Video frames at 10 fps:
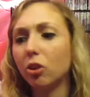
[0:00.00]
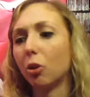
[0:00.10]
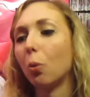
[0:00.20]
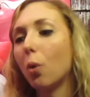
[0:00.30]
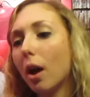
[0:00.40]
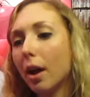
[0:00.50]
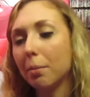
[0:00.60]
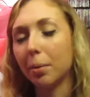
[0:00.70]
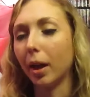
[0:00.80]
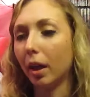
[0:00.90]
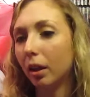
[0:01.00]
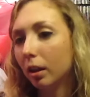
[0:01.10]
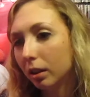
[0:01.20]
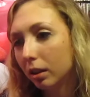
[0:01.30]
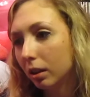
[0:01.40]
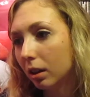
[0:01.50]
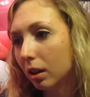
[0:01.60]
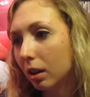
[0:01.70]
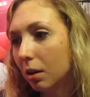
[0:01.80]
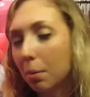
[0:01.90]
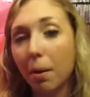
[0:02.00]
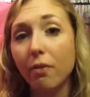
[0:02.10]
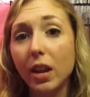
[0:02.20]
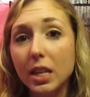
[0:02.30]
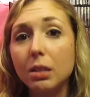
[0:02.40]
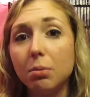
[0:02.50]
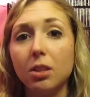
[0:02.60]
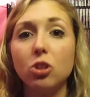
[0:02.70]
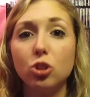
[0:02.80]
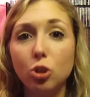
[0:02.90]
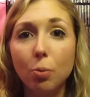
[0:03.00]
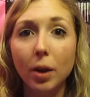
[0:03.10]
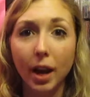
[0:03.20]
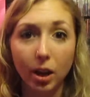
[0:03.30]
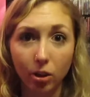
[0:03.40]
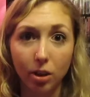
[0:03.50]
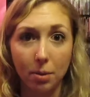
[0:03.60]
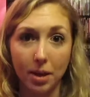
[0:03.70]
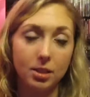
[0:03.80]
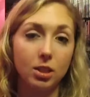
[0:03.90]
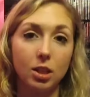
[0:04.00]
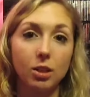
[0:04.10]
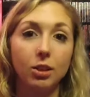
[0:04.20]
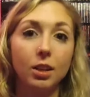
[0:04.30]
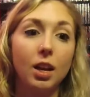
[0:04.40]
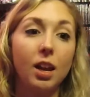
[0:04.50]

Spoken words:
or what, but my face has been super angry the past year.